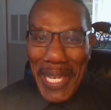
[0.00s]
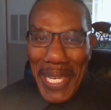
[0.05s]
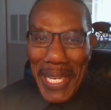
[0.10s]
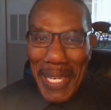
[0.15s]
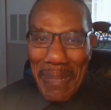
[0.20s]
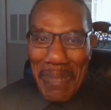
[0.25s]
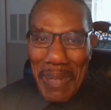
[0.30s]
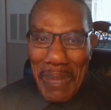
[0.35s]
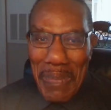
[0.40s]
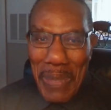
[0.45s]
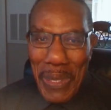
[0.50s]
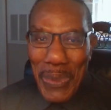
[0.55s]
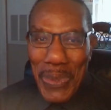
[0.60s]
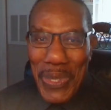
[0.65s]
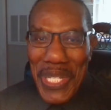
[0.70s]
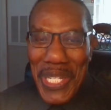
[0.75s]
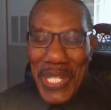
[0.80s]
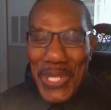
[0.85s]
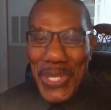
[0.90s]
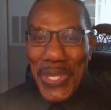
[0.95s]
I have my middle
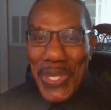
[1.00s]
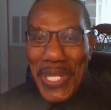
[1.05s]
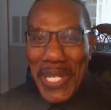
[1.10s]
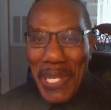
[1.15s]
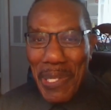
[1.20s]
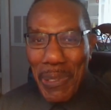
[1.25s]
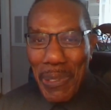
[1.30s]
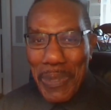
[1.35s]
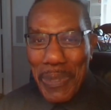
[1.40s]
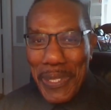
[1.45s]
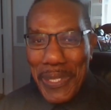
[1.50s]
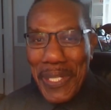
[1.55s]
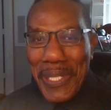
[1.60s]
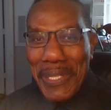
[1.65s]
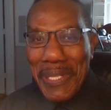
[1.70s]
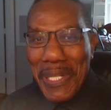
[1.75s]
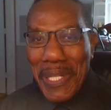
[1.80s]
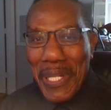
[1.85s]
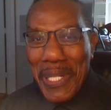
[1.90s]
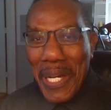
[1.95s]
initial is Albert.
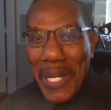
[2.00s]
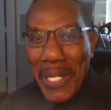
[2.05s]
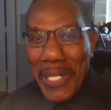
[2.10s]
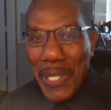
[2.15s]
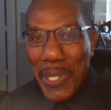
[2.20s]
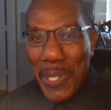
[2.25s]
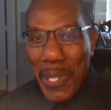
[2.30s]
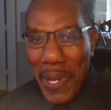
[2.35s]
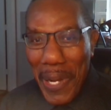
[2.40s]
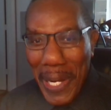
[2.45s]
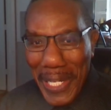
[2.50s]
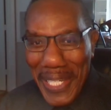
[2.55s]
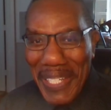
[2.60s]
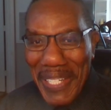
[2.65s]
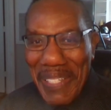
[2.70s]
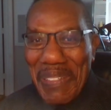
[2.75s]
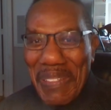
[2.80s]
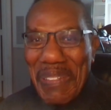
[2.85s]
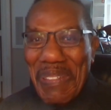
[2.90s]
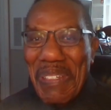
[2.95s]
Clark.
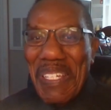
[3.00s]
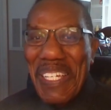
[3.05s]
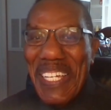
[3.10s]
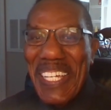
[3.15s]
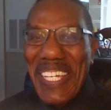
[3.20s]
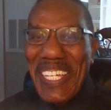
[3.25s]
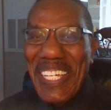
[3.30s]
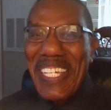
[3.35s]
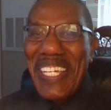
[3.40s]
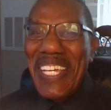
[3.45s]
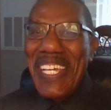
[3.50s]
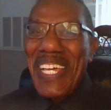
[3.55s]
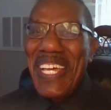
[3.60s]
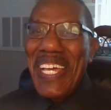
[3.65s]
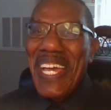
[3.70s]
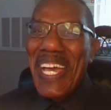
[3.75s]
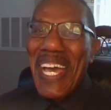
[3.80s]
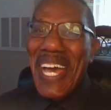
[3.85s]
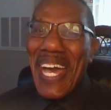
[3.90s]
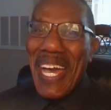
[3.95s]

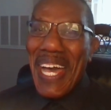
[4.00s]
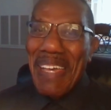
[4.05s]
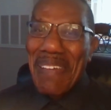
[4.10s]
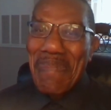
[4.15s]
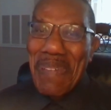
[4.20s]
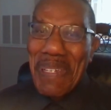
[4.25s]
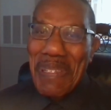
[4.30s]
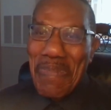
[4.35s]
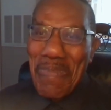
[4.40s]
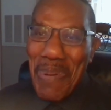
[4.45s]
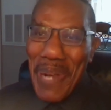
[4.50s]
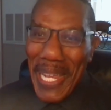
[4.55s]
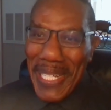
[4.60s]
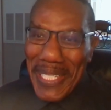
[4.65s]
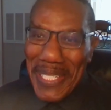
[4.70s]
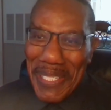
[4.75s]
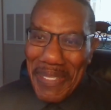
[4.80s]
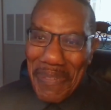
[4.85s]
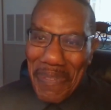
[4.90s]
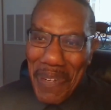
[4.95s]
I've been
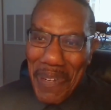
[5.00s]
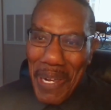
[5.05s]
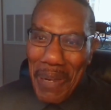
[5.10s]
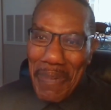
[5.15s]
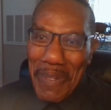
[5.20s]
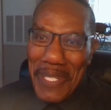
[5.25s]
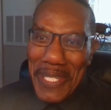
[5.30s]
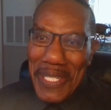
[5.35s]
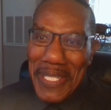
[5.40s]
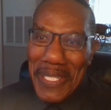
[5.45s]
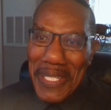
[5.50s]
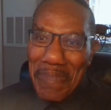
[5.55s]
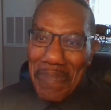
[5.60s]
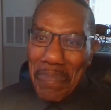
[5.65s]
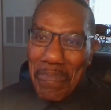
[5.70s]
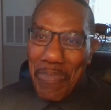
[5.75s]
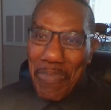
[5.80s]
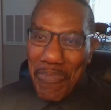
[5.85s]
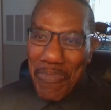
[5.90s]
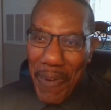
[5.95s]
practicing pharmacy
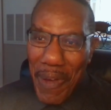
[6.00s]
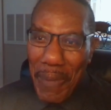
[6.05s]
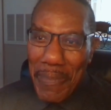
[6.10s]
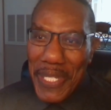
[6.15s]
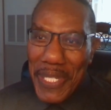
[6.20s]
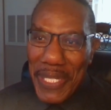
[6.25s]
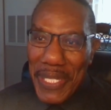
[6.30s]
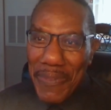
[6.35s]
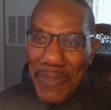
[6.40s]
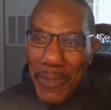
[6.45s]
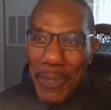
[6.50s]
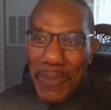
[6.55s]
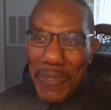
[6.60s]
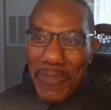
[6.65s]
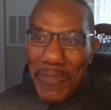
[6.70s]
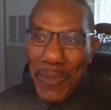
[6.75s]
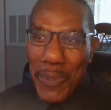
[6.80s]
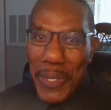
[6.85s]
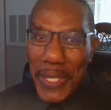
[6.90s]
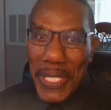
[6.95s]
for over
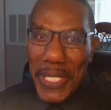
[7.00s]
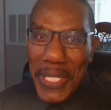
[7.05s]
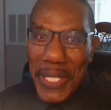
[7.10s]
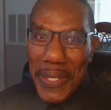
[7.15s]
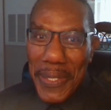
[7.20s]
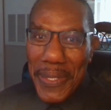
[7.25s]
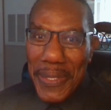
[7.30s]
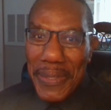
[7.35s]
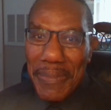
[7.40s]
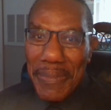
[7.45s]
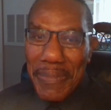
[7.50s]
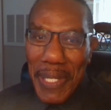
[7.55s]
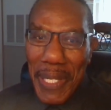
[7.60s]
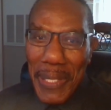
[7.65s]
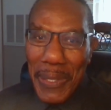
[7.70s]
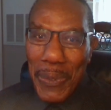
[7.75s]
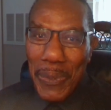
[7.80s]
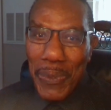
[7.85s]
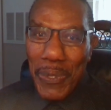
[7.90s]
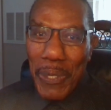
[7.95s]
40 years.
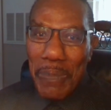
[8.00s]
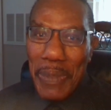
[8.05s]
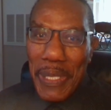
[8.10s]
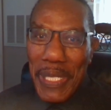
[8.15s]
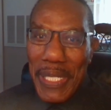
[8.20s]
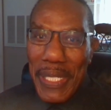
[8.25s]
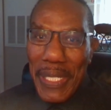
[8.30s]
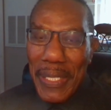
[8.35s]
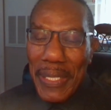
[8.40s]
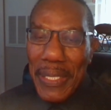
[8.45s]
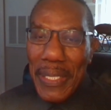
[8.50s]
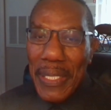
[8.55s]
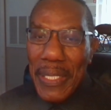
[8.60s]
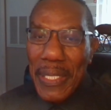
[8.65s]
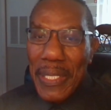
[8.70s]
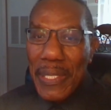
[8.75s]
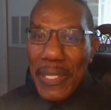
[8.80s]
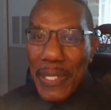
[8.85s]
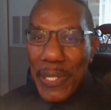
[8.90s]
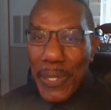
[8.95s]
I grew up in a
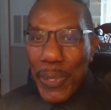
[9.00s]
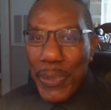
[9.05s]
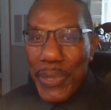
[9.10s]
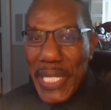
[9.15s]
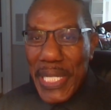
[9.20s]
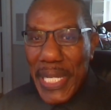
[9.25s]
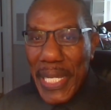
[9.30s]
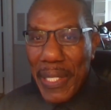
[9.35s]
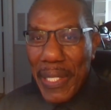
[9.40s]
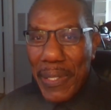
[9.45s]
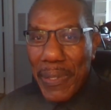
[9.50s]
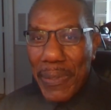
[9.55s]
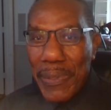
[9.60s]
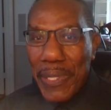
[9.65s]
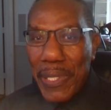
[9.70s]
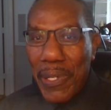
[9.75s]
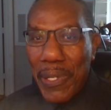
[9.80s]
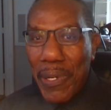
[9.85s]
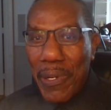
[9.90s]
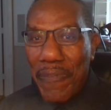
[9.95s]
little town
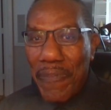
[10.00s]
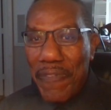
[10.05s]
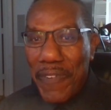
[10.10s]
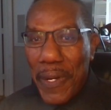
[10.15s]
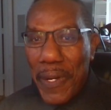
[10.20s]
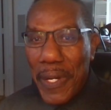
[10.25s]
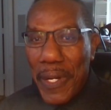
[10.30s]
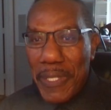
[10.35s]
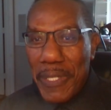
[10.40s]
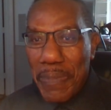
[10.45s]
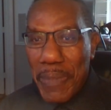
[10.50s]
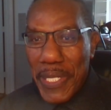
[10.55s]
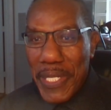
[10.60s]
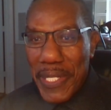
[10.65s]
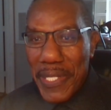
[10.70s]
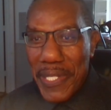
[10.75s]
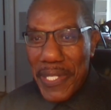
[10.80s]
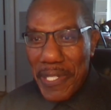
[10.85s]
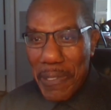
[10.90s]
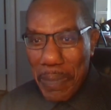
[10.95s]
called Forest,
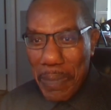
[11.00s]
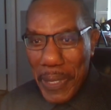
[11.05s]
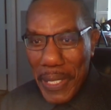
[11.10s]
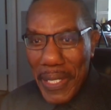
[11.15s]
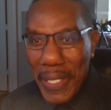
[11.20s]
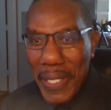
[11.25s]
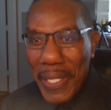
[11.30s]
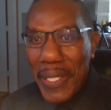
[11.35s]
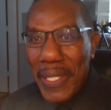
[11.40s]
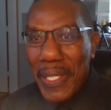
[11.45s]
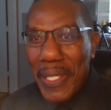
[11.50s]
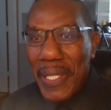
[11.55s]
Mississippi,